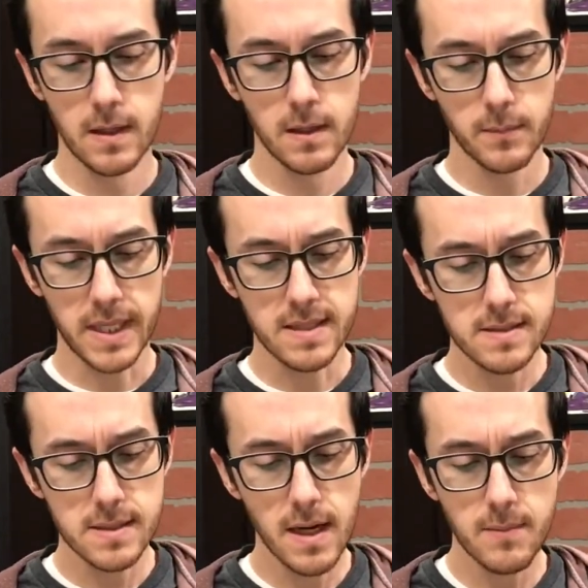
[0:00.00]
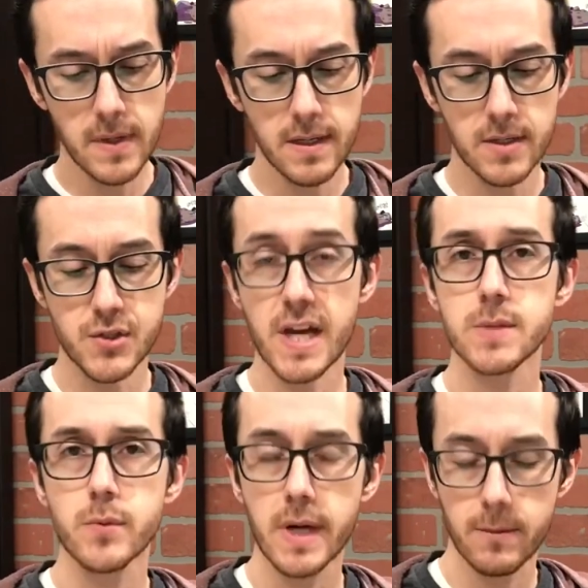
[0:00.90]
By this time,
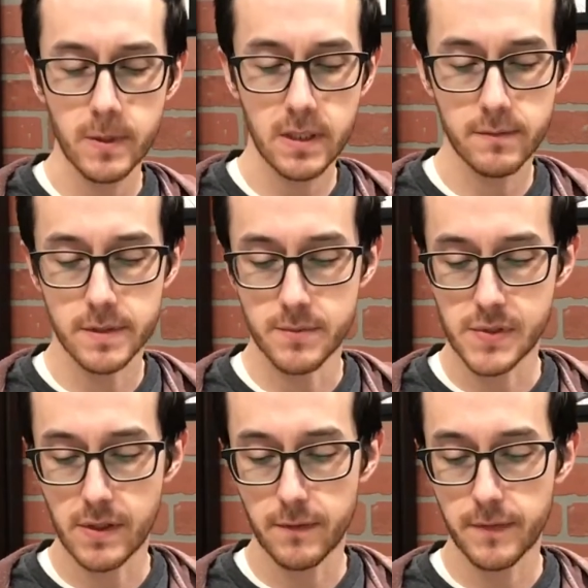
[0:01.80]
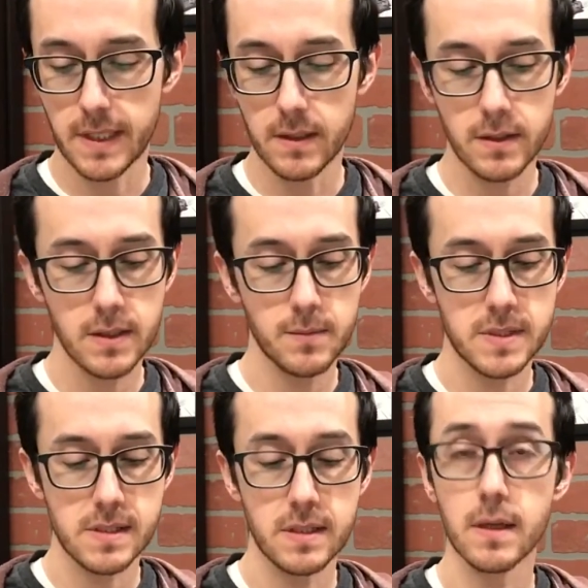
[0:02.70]
Jasper had recovered himself and looked up to
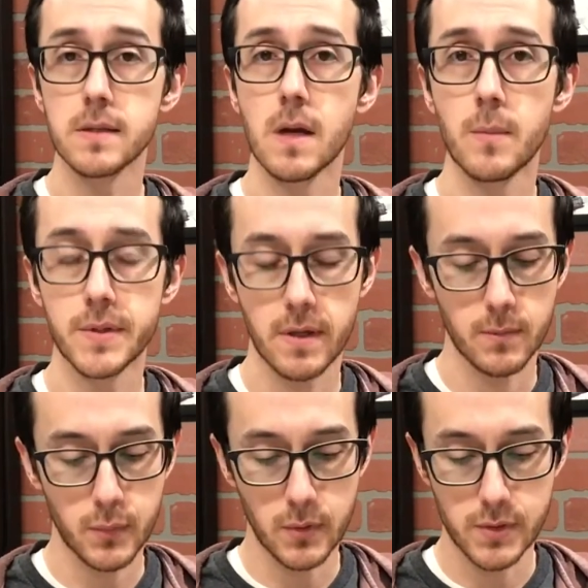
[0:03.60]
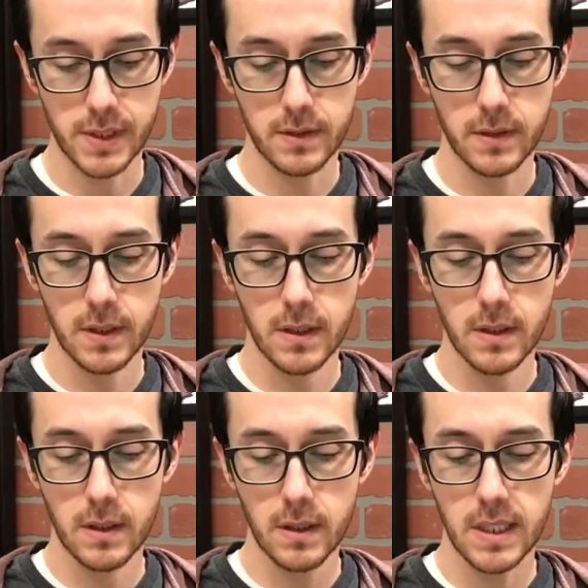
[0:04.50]
see the automaton approaching.
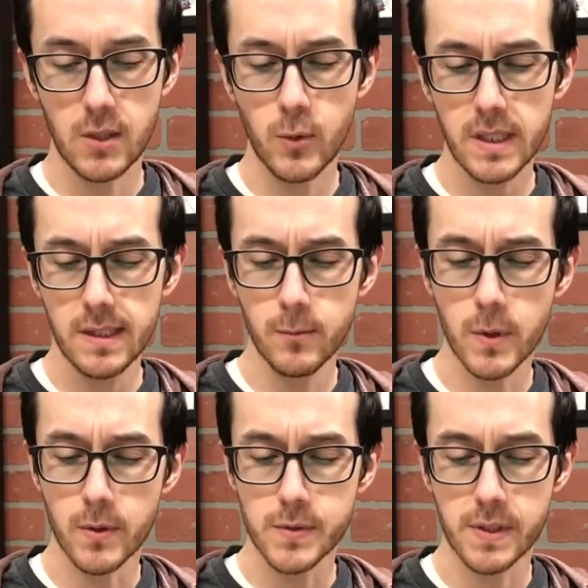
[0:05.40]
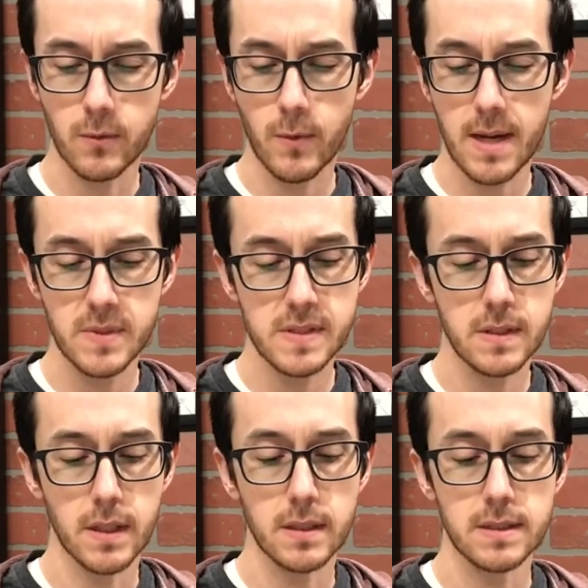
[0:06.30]
He quickly rose and grabbed his
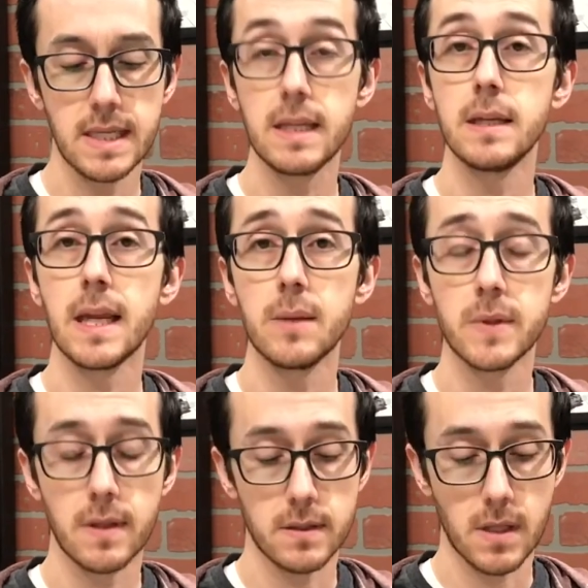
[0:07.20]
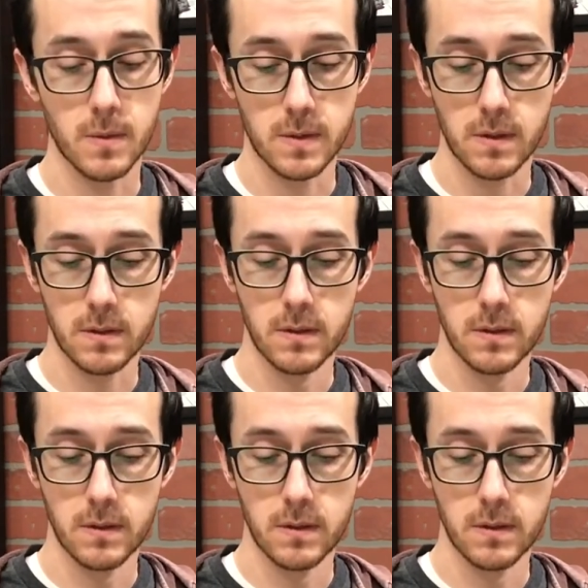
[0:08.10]
gun, taking aim at the automaton.